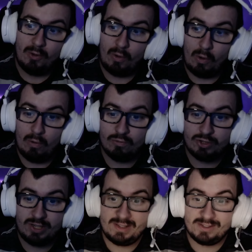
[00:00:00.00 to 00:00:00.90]
Oh,
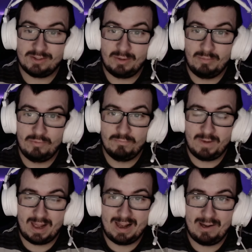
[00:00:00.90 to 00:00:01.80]
she's on the moon
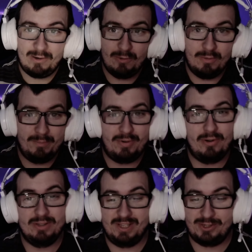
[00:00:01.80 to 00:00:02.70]
now.
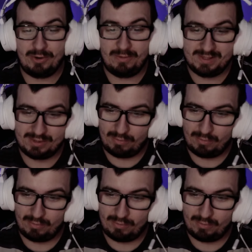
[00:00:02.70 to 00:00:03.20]
This show is so